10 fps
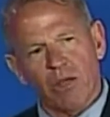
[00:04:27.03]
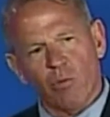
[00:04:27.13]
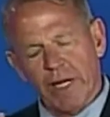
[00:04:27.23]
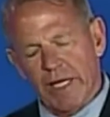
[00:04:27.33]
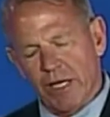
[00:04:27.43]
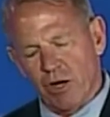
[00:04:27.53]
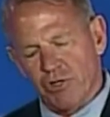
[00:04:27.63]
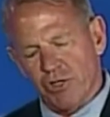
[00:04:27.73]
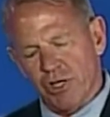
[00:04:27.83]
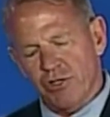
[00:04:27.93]
We need our
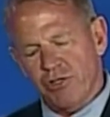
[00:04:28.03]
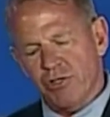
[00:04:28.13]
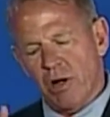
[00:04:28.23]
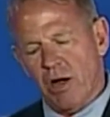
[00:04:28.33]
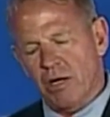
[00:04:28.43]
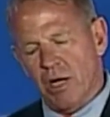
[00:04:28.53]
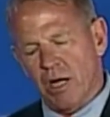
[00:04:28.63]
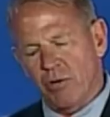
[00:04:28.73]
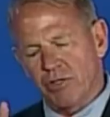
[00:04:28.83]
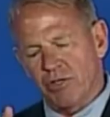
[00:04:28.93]
judges, our
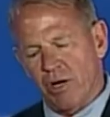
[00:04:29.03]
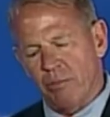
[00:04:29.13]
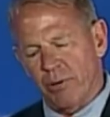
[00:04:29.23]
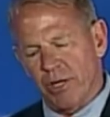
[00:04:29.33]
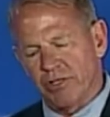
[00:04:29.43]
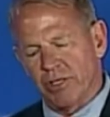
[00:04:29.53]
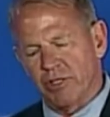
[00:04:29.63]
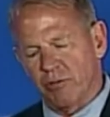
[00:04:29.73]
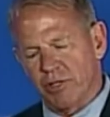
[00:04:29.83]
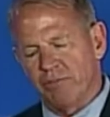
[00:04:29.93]
Congress, and our President
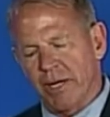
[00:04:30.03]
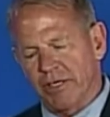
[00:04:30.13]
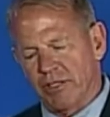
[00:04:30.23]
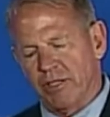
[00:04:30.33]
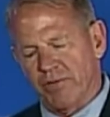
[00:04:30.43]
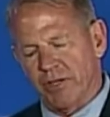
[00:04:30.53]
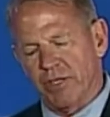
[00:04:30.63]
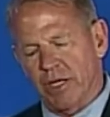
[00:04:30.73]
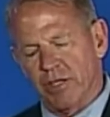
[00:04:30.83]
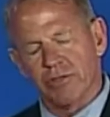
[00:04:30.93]
to respect and defend the
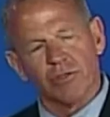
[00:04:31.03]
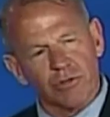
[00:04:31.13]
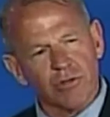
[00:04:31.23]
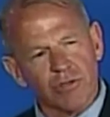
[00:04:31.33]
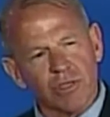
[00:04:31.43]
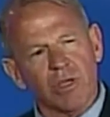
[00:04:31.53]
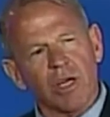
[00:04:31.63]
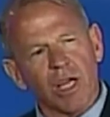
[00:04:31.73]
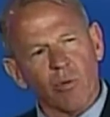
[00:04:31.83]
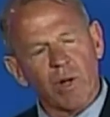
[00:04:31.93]
Constitution,
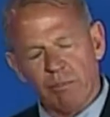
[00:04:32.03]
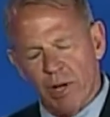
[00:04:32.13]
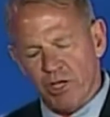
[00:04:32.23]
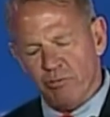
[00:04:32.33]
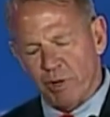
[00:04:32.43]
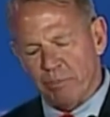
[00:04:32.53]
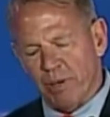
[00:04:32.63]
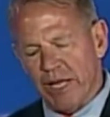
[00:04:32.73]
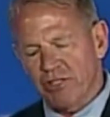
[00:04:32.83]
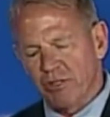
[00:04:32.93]
and we must
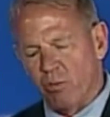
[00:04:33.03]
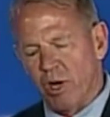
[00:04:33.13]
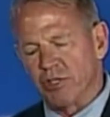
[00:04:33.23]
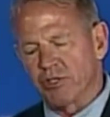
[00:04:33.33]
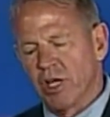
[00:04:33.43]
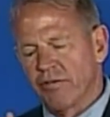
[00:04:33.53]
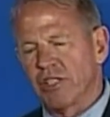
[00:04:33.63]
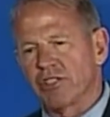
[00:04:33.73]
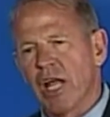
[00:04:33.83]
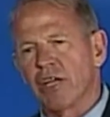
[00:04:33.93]
replace the ones
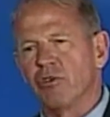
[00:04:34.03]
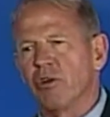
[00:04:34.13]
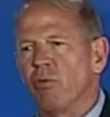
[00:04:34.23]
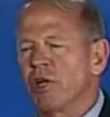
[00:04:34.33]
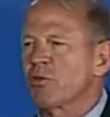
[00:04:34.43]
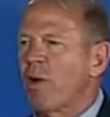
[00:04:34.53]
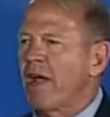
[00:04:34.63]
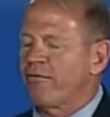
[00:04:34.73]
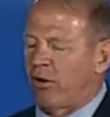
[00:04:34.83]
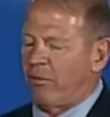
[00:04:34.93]
that's not doing what's
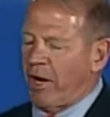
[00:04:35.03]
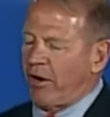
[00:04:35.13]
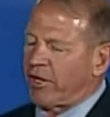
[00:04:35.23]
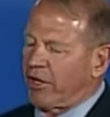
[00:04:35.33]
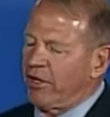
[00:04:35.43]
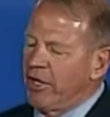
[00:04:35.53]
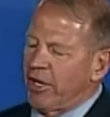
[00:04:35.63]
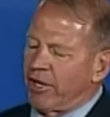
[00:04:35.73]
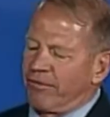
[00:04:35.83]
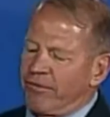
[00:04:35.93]
right for America
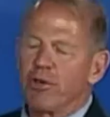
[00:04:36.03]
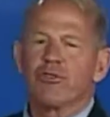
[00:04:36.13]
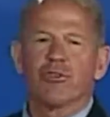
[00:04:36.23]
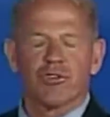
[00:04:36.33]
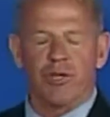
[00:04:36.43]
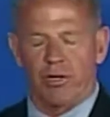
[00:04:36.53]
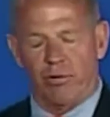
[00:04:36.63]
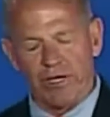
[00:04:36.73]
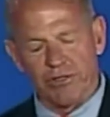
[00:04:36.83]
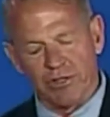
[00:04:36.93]
and future
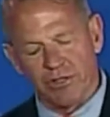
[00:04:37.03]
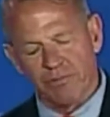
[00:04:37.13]
generations.